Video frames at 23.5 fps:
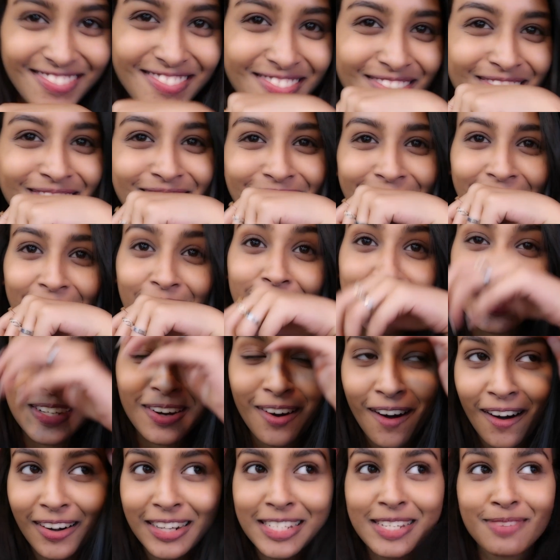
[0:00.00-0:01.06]
It was so
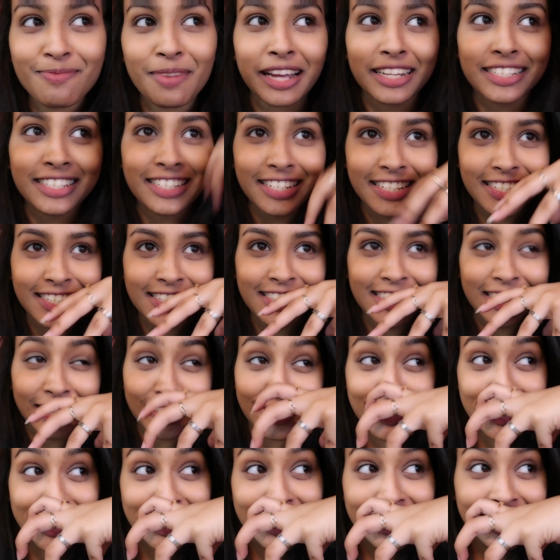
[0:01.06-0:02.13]
hard to make a
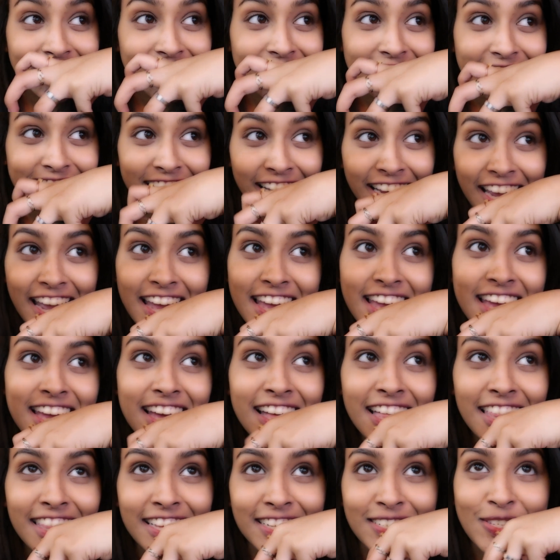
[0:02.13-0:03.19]
decision because like
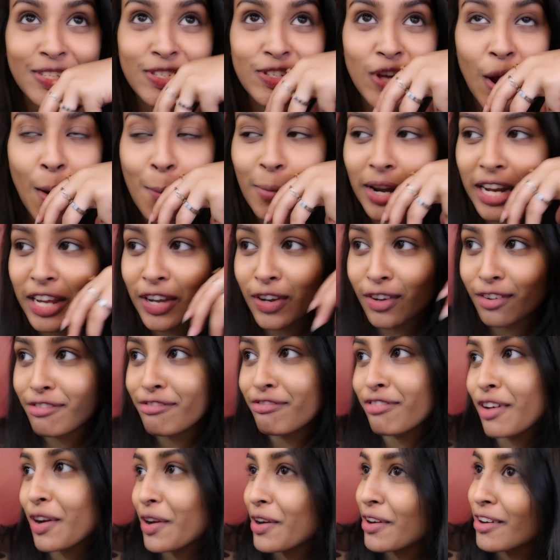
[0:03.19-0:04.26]
there's so many good
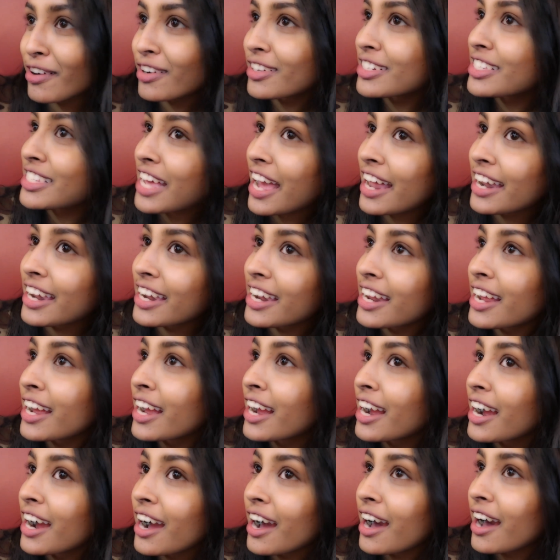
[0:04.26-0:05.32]
foods and
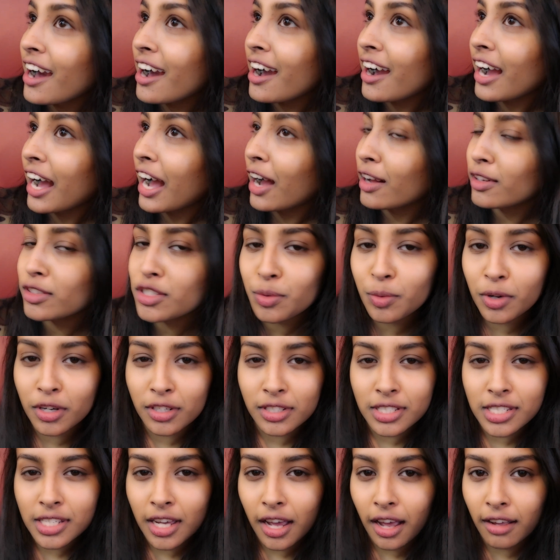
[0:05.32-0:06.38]
I also
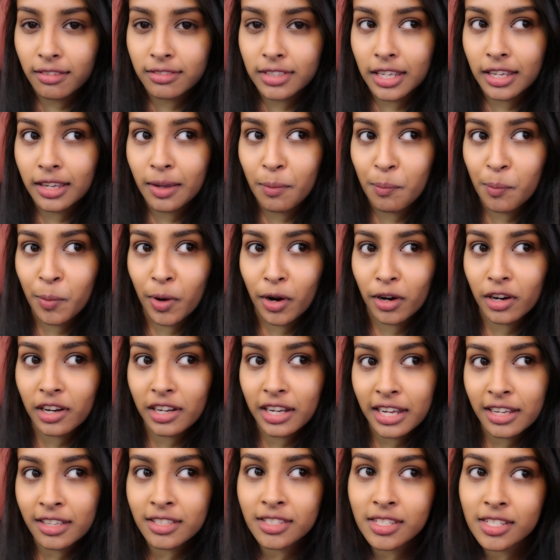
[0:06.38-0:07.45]
wanted to have like Burger
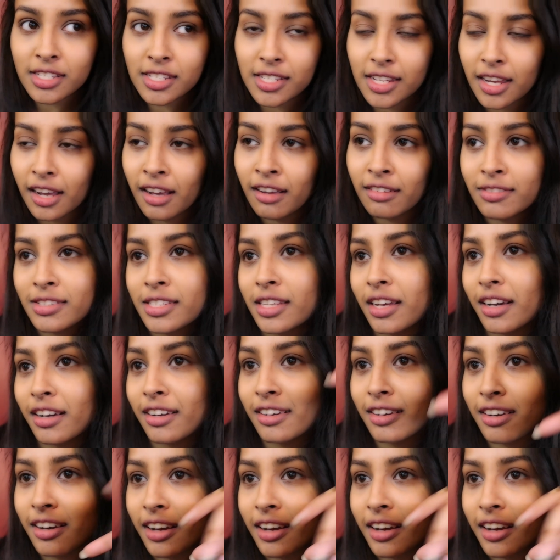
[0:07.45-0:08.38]
Kings and stuff, so